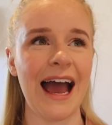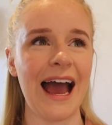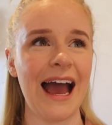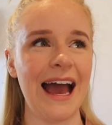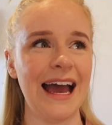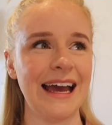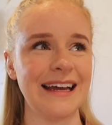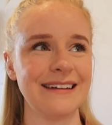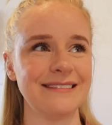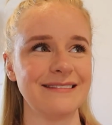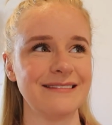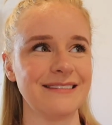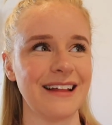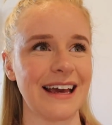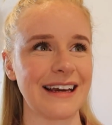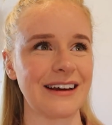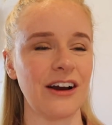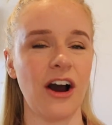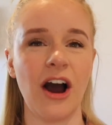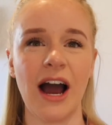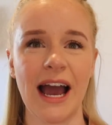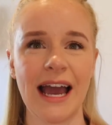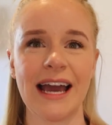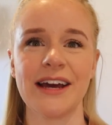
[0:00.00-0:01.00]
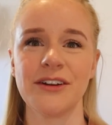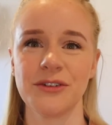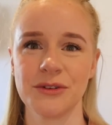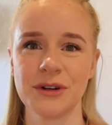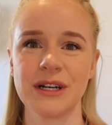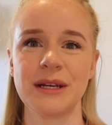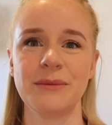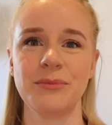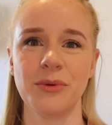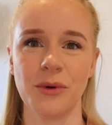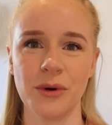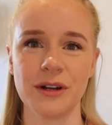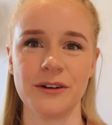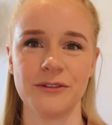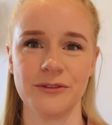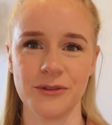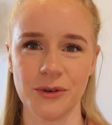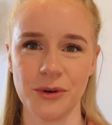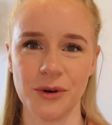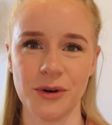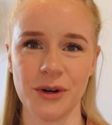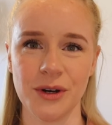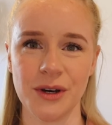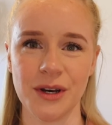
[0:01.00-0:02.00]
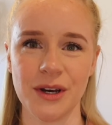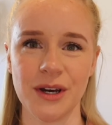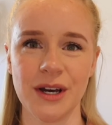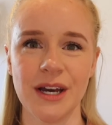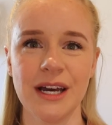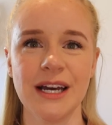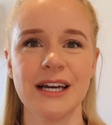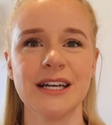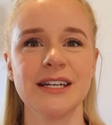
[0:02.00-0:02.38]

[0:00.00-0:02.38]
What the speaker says: and like, I had already bought it for her.